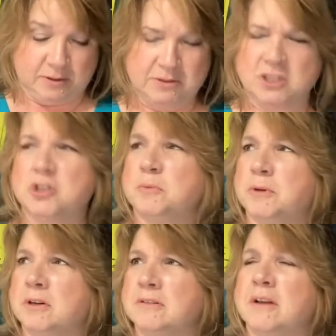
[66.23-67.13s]
Or is it
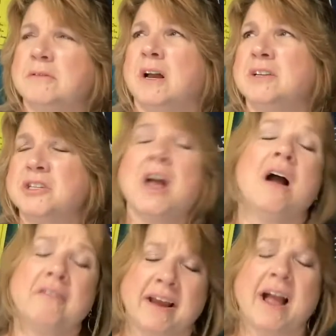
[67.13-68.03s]
Jupiter? Oh gosh.
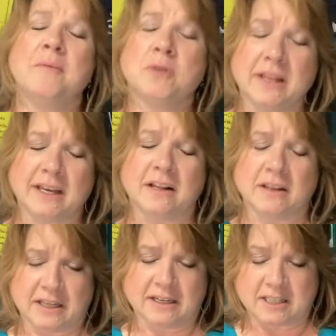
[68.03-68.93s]
All right. I'm really going to
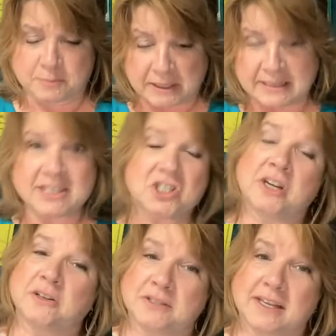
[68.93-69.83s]
look into this, but at least
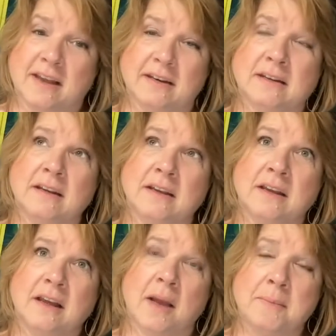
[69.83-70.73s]
check your sun.
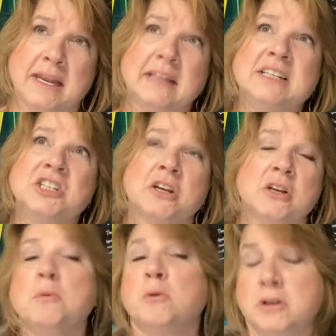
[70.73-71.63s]
I mean, at least check
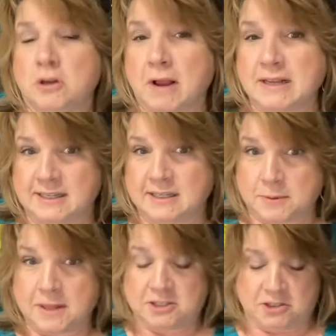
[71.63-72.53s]
your moon and your rising as
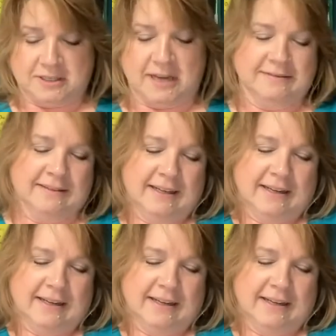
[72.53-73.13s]
well as your sun.